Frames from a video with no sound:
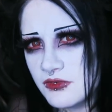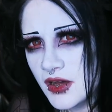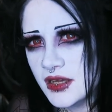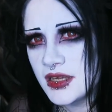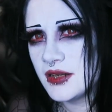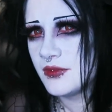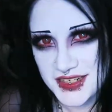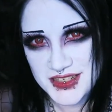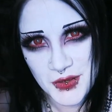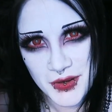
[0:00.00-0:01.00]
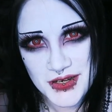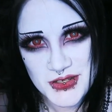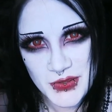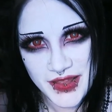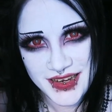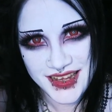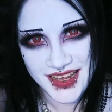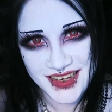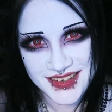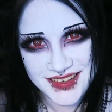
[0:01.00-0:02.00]
Fuck it. I just don't want to do that
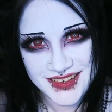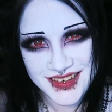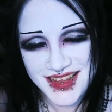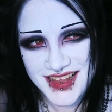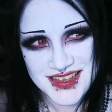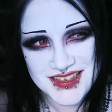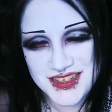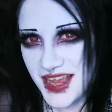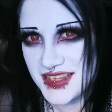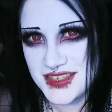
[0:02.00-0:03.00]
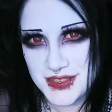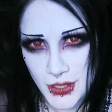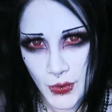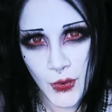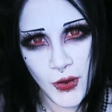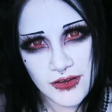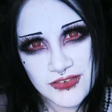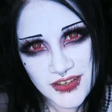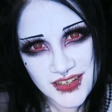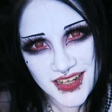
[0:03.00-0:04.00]
again. It's just so
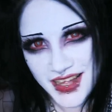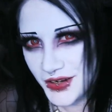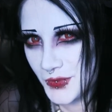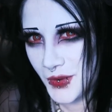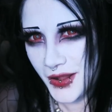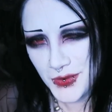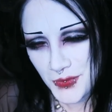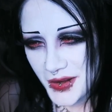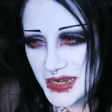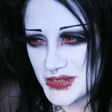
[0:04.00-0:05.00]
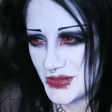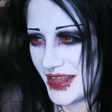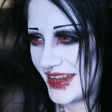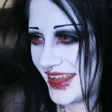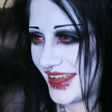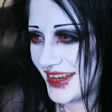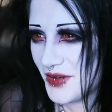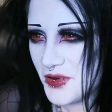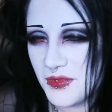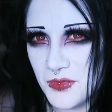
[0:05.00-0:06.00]
awful. I don't want to do that again.
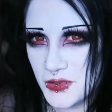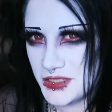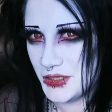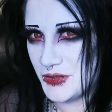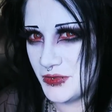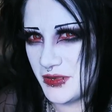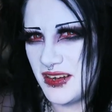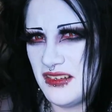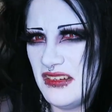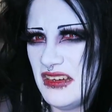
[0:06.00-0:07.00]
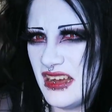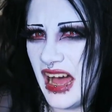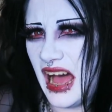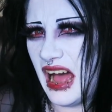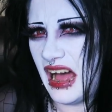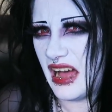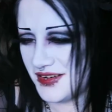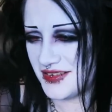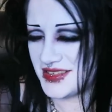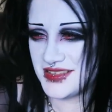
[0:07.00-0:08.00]
I want more children, but
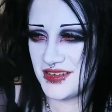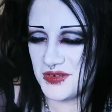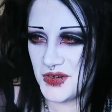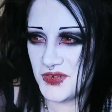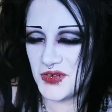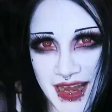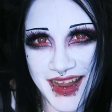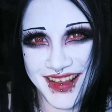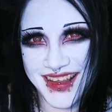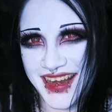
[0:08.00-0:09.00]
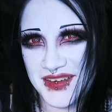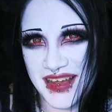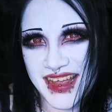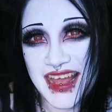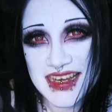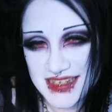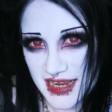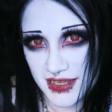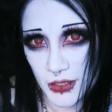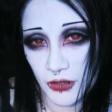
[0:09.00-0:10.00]
it's so awful. Anyway,
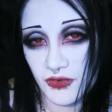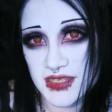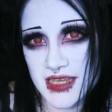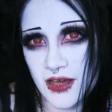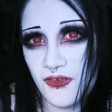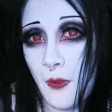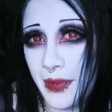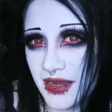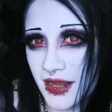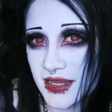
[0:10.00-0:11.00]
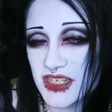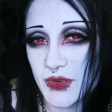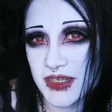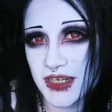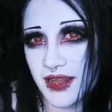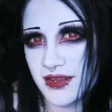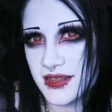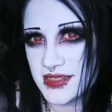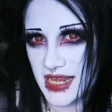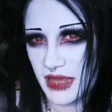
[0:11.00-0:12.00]
take care of yourself. Be nice to each other.
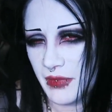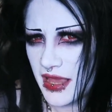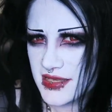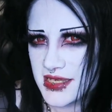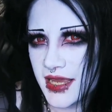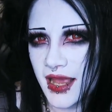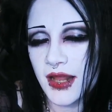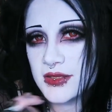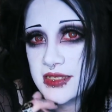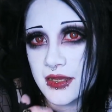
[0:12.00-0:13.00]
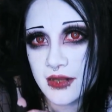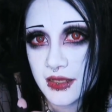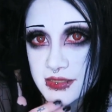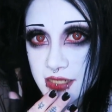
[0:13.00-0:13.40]
Stay amazing, and I'll see you next